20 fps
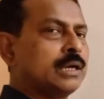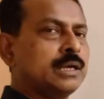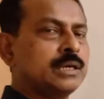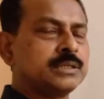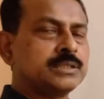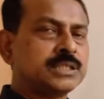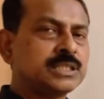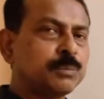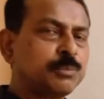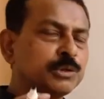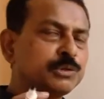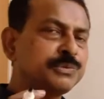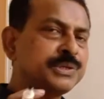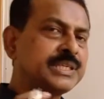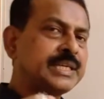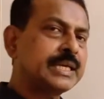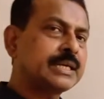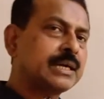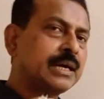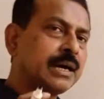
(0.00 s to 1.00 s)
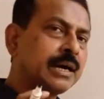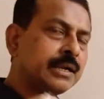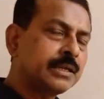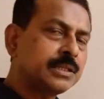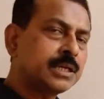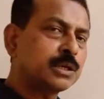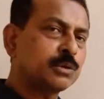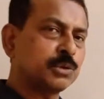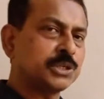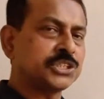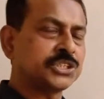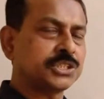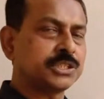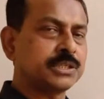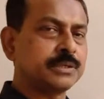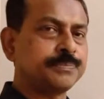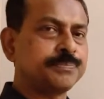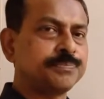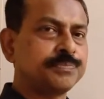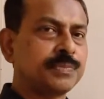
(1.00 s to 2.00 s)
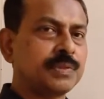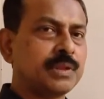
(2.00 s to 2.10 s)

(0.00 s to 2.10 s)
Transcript: Suppose we take another question,